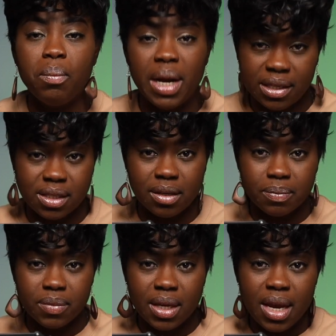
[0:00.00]
blessing.
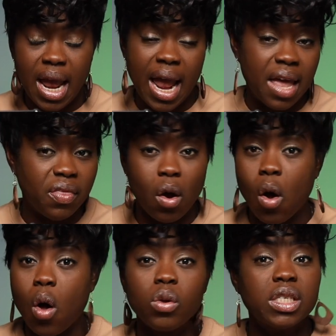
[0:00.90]
And the
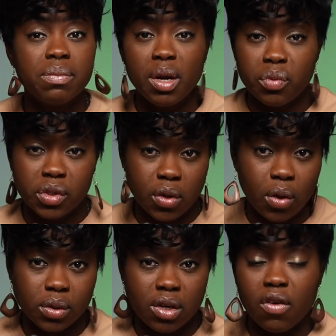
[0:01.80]
ultimate
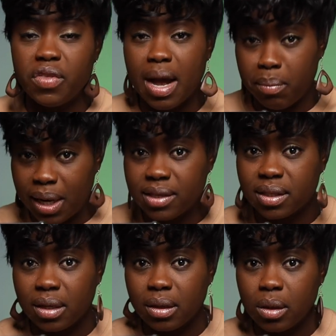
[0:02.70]
result of that
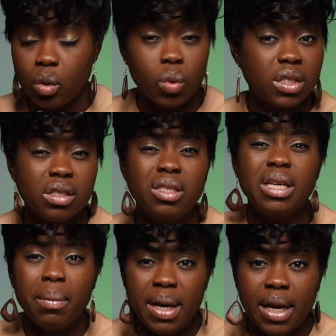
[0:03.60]
blessing was to
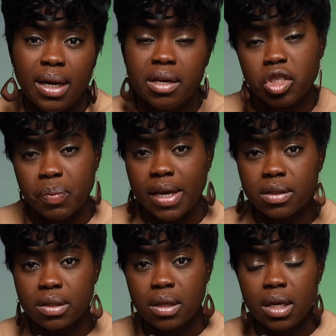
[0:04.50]
dominate a
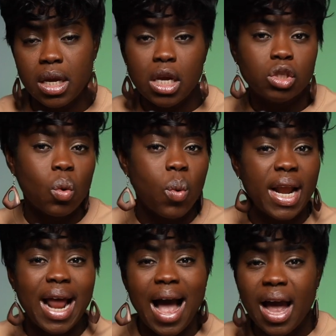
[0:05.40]
space. So
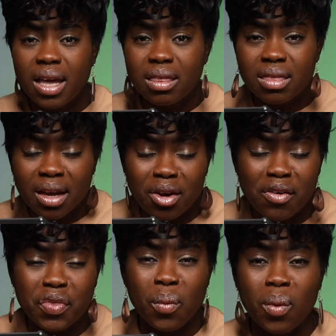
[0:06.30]
when I think
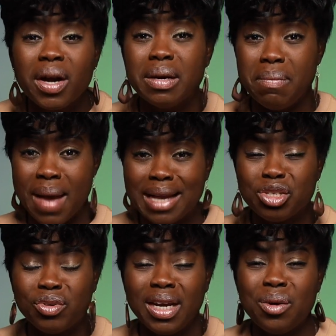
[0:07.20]
of the word
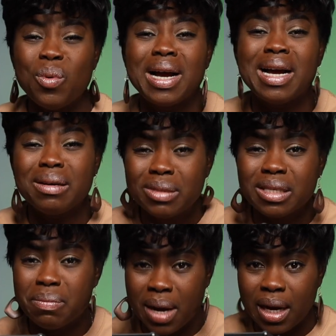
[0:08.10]
mastery, what comes
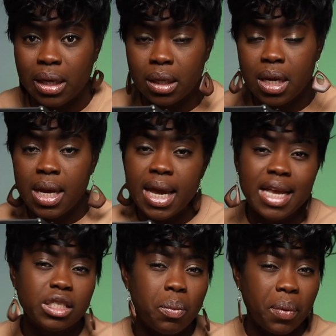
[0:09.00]
to mind
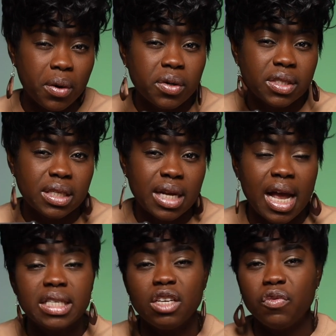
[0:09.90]
is a person that
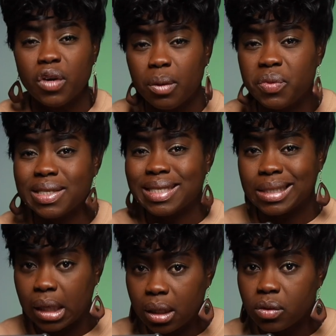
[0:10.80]
has developed the
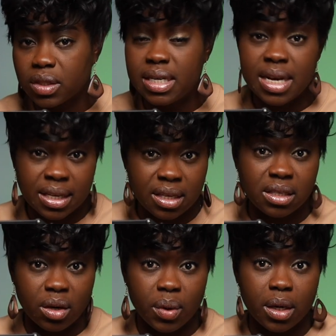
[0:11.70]
skills
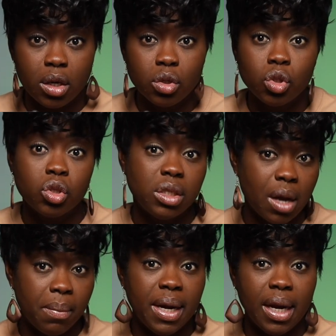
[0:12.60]
necessary to
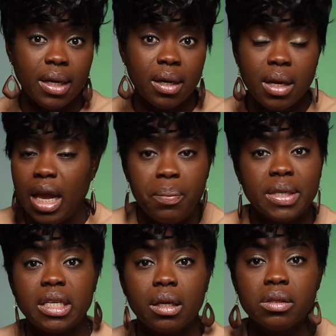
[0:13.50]
dominate a
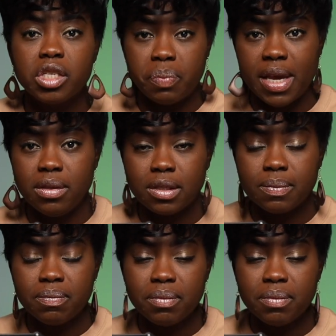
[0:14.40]
particular space.